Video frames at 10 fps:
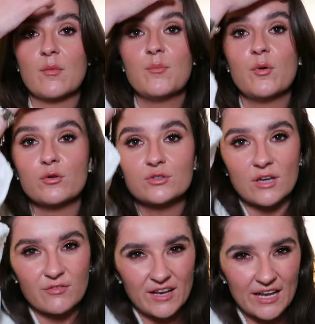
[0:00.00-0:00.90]
But
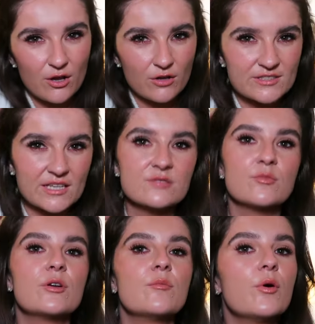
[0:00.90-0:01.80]
I feel like content's
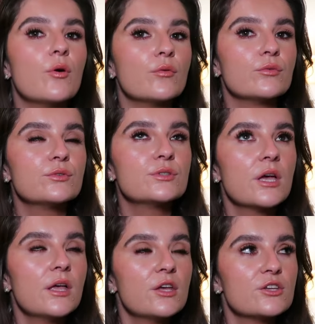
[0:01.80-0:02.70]
more important.
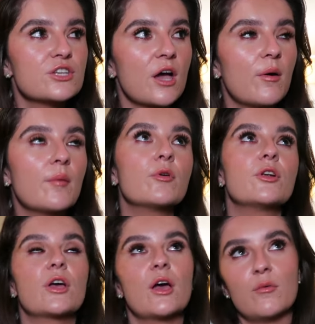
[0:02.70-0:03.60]
So I'm going
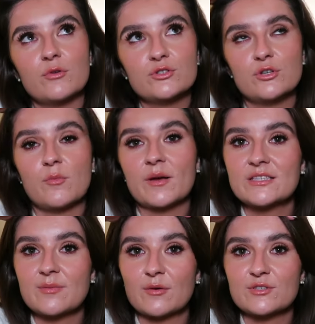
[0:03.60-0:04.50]
to go to
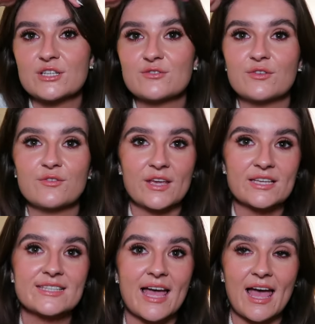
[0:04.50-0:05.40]
Battersea Power Station for the
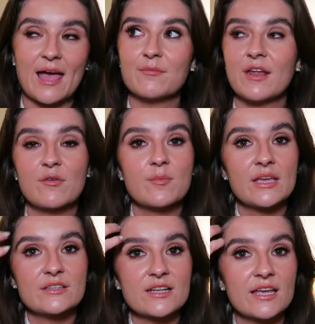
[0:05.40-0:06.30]
first time. Never
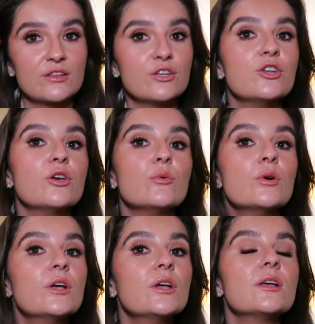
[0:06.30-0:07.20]
been to like the new
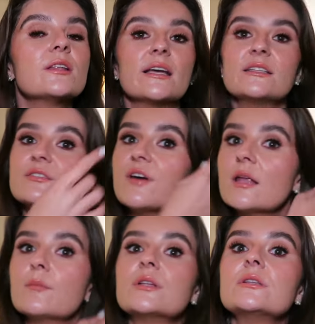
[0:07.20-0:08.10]
like
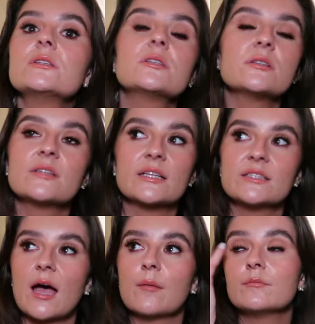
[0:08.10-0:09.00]
development that's
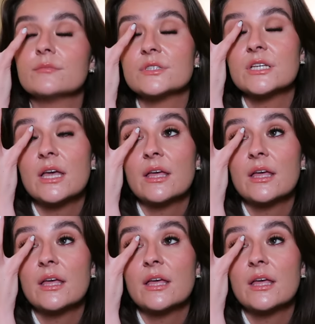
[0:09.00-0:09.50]
happened.